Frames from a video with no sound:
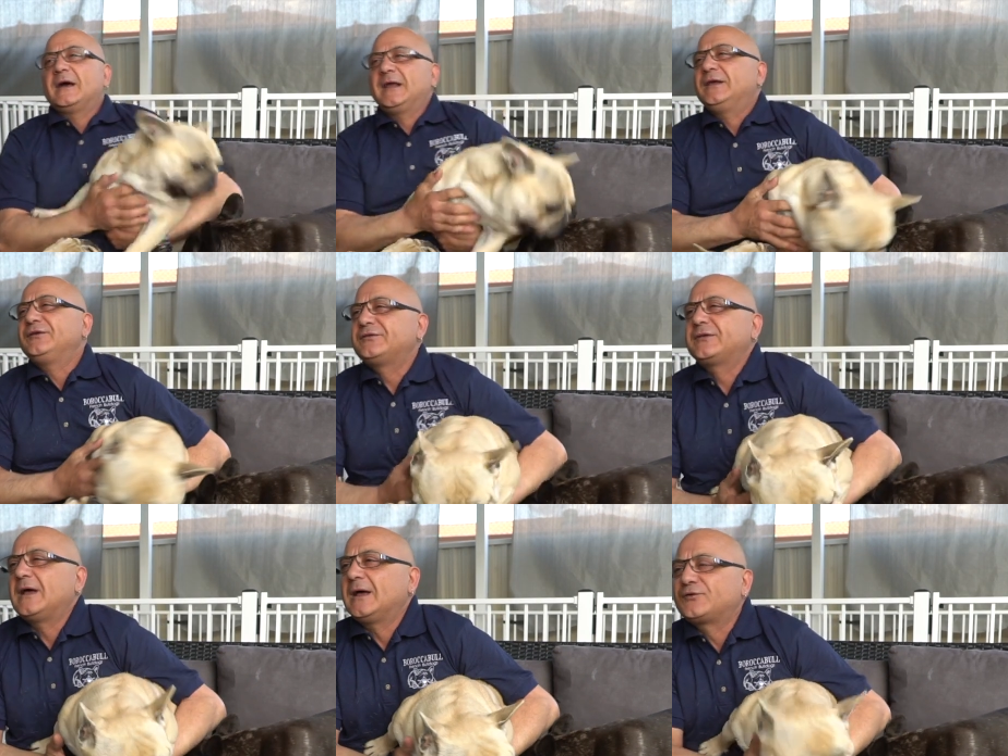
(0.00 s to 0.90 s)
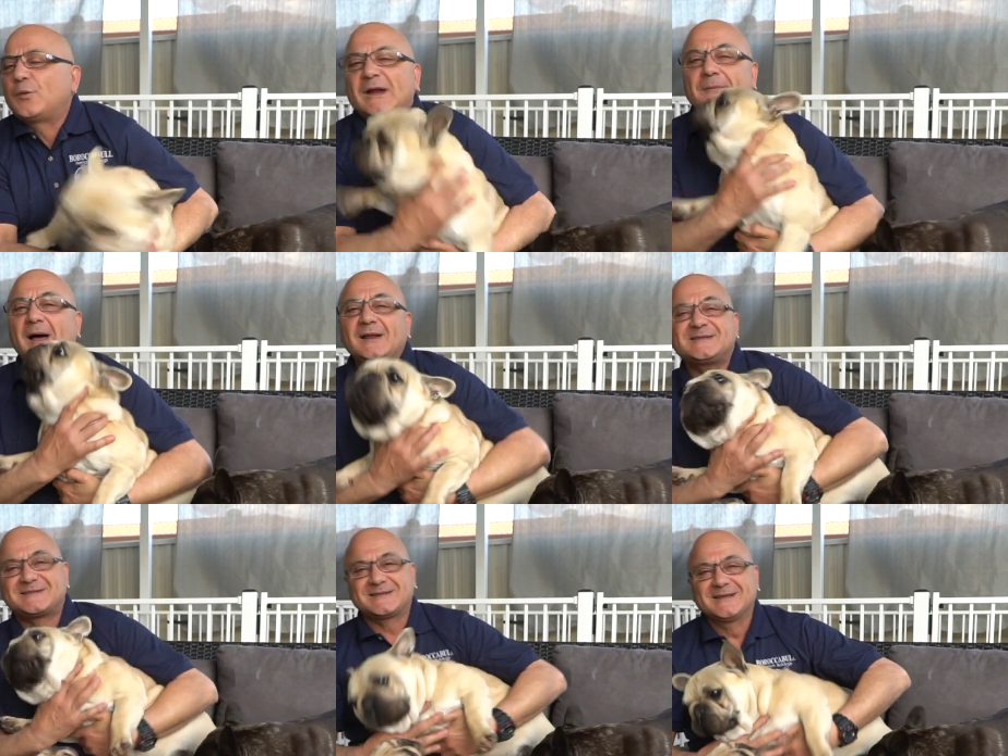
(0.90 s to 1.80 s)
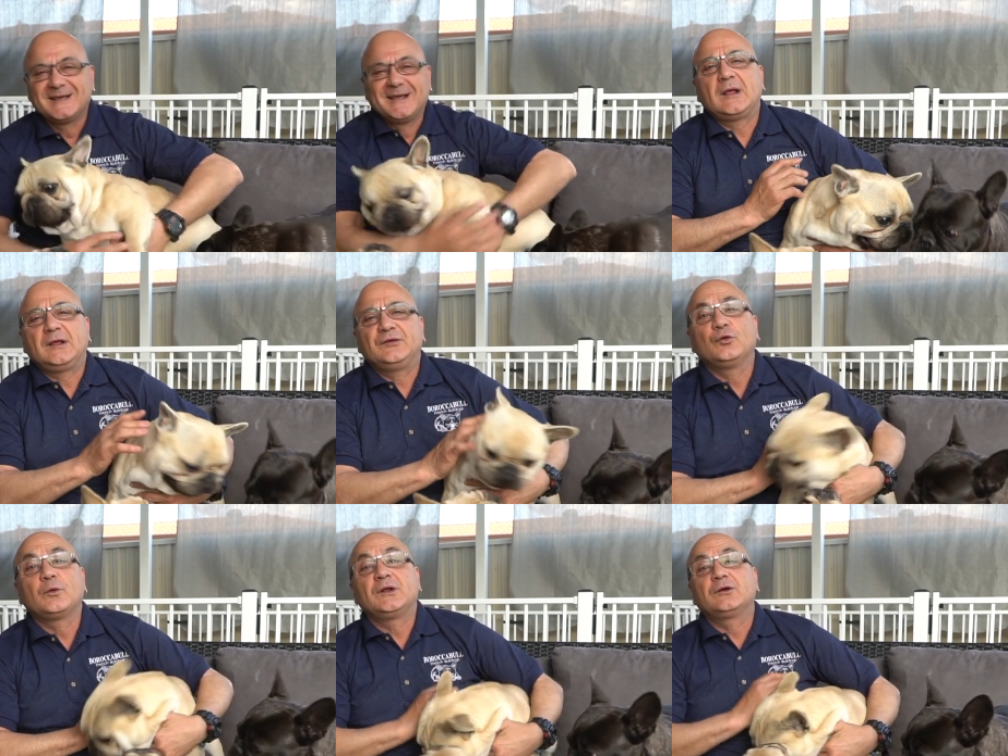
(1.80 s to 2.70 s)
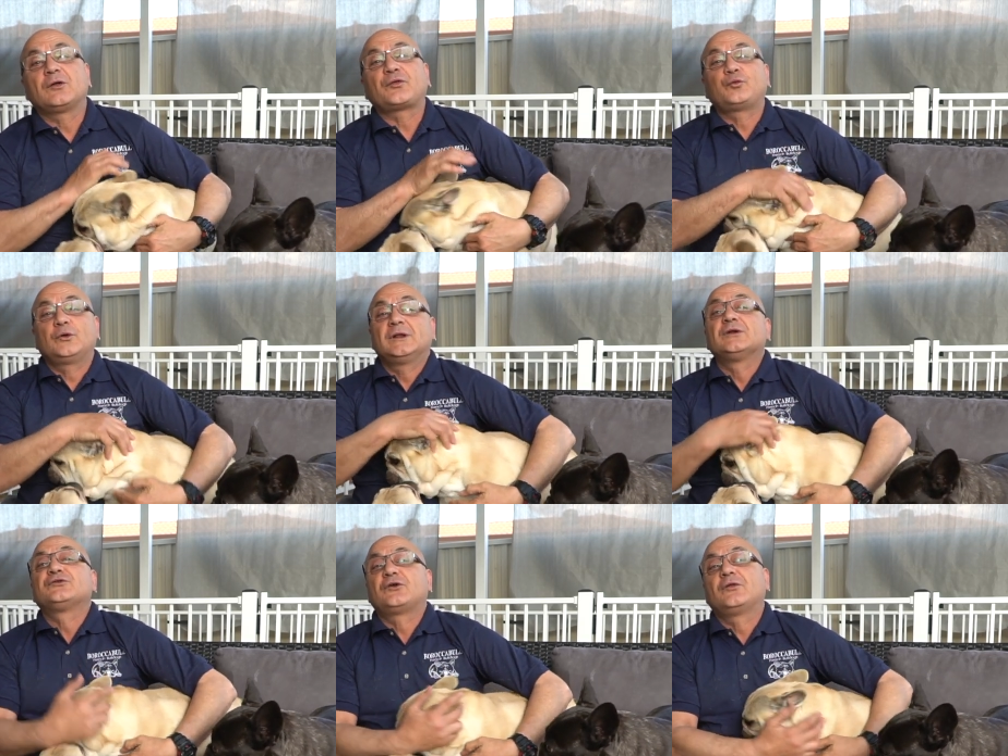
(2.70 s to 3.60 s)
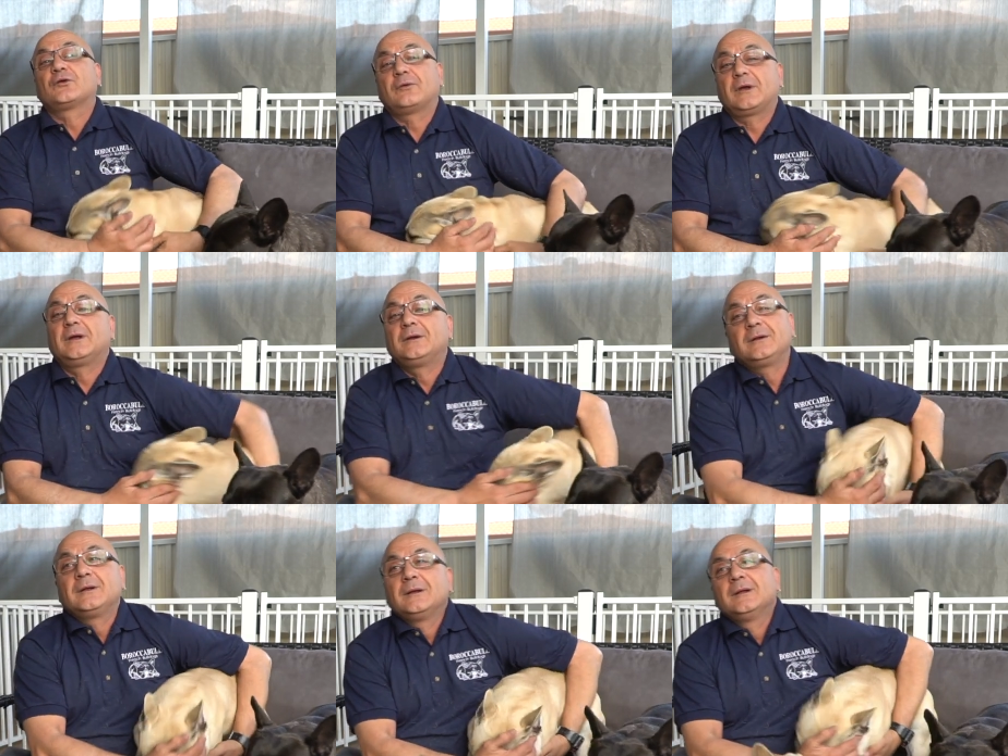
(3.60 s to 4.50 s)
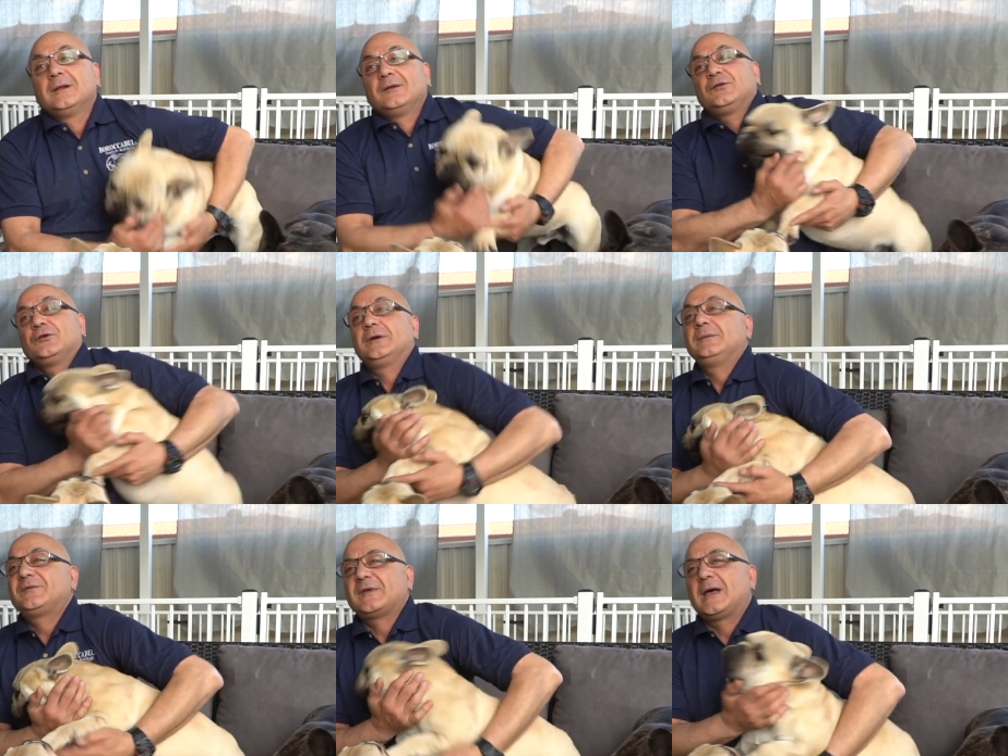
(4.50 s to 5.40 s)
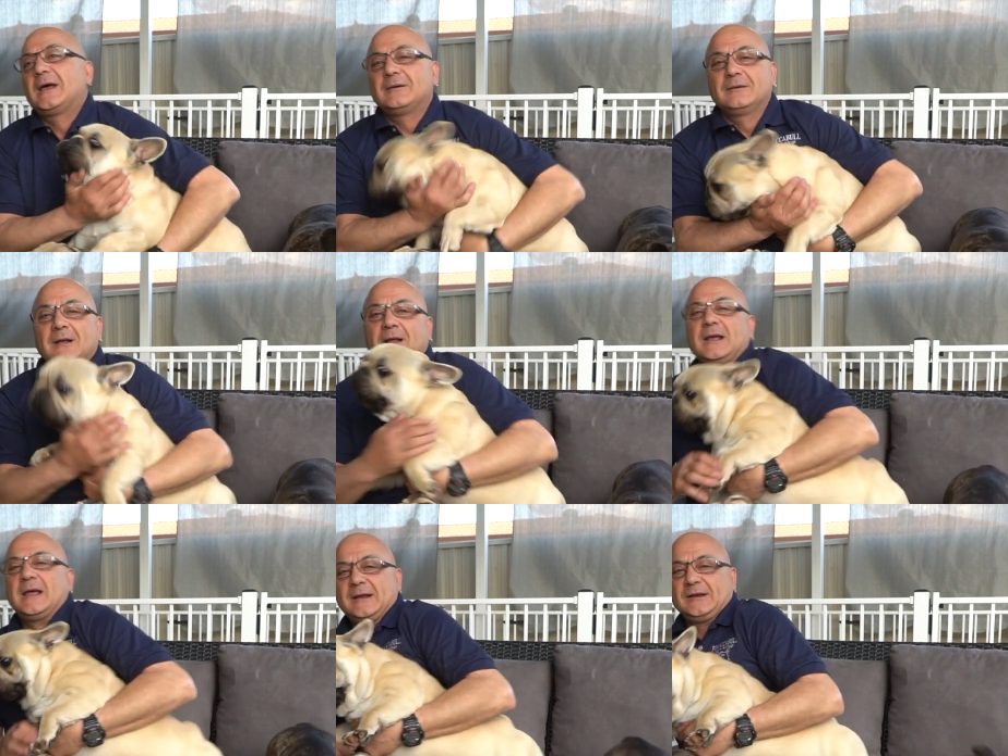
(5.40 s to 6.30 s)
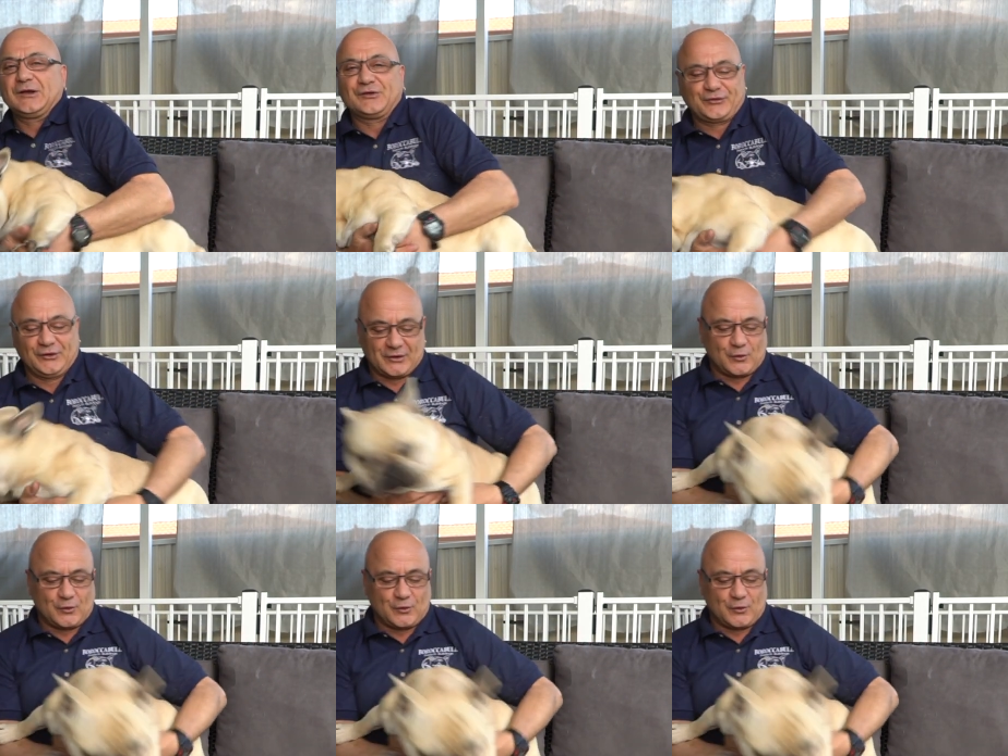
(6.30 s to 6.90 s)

he's uh, 20 months. He's already got three litters on the ground to him. Uh, and you can see the